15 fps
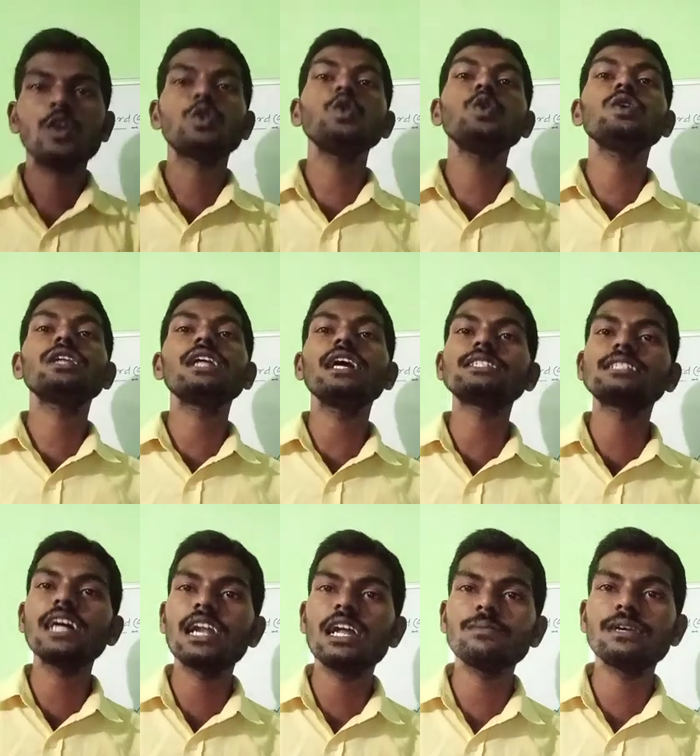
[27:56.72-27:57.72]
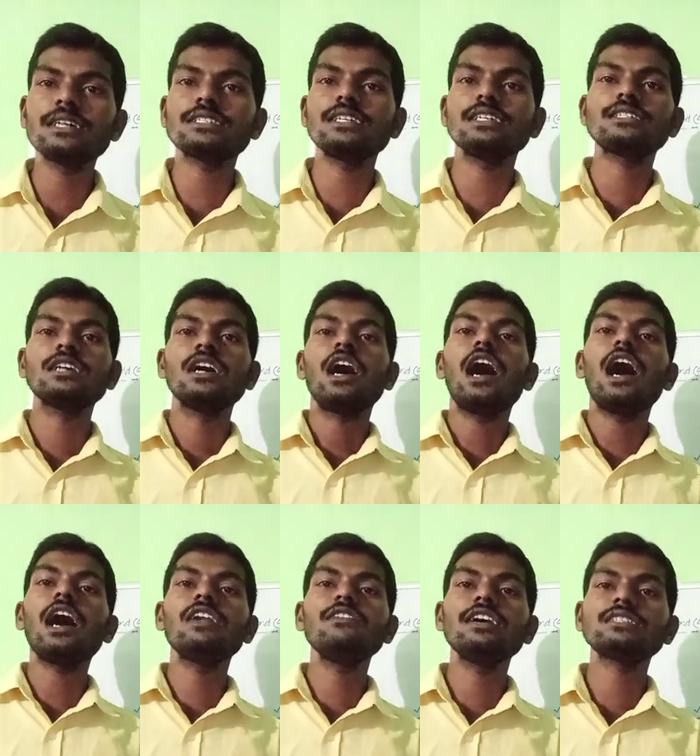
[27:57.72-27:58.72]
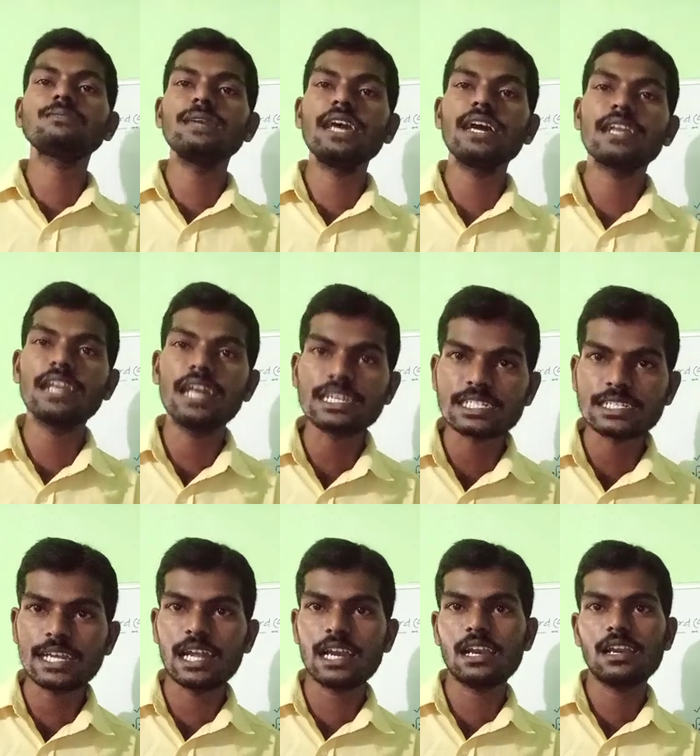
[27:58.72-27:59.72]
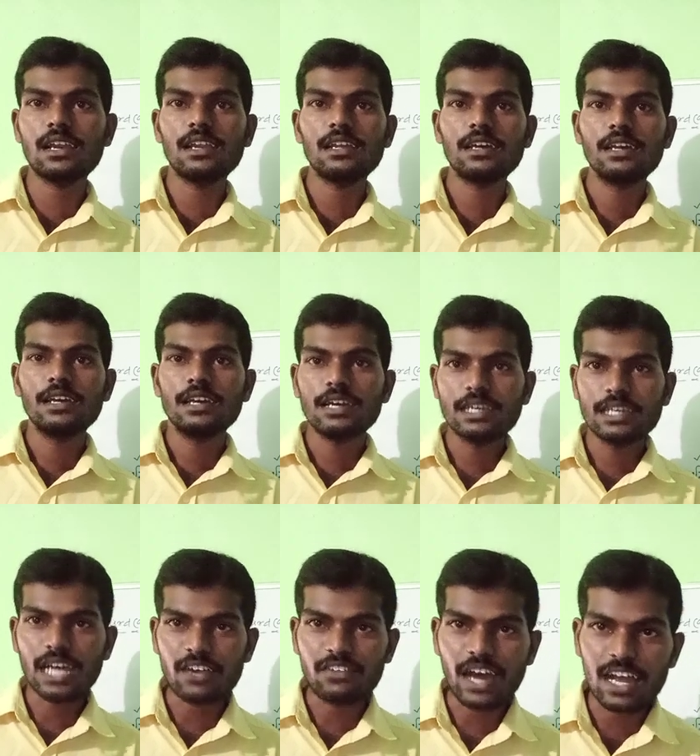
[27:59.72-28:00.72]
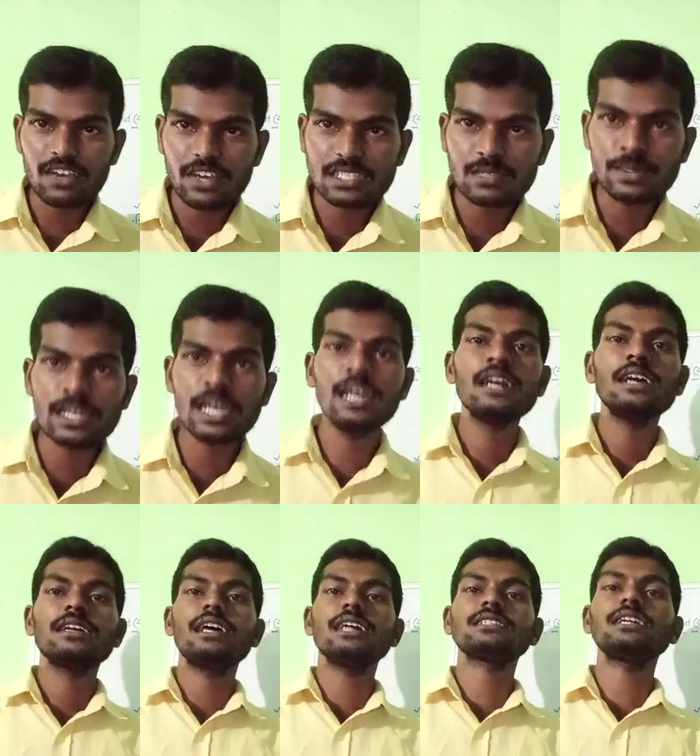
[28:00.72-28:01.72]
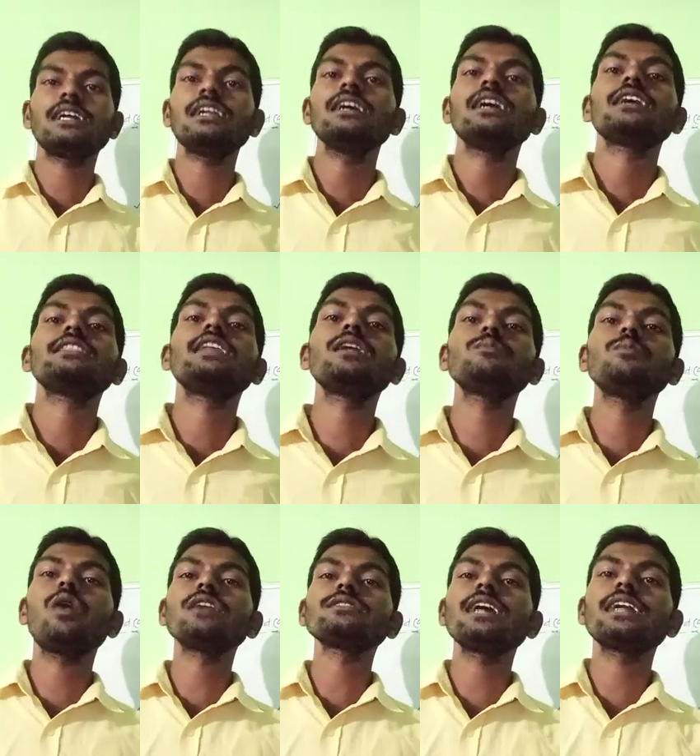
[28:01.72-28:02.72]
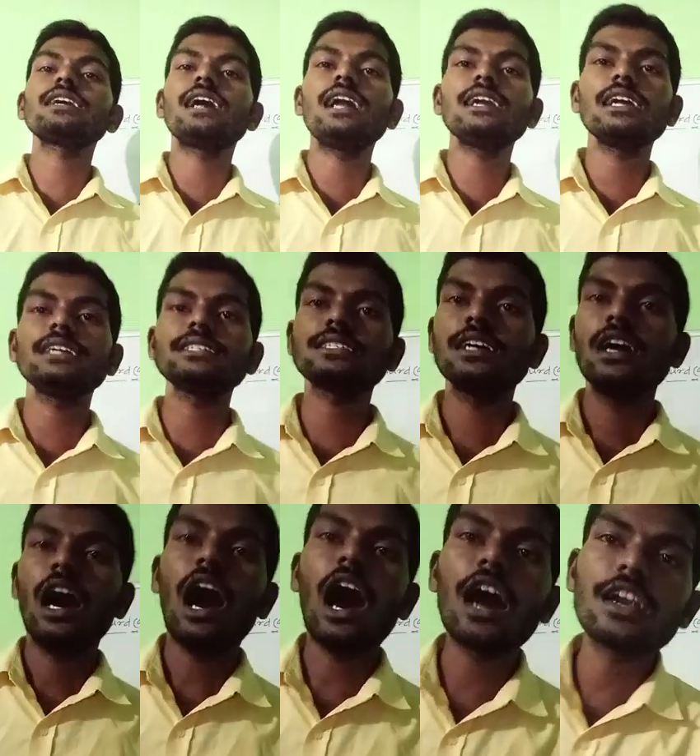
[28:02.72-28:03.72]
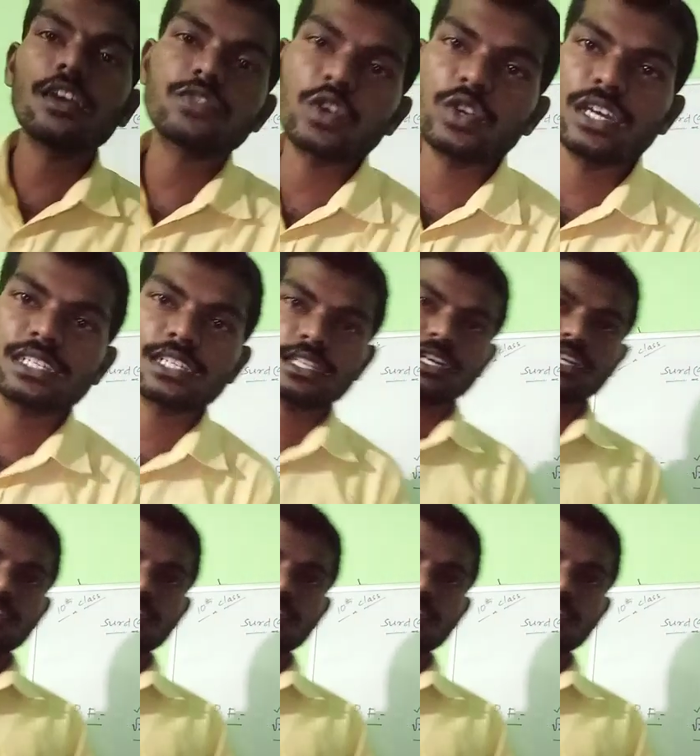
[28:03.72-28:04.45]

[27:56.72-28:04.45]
two irrational numbers is always be a rational. Always be a rational. Then both are called as RF to each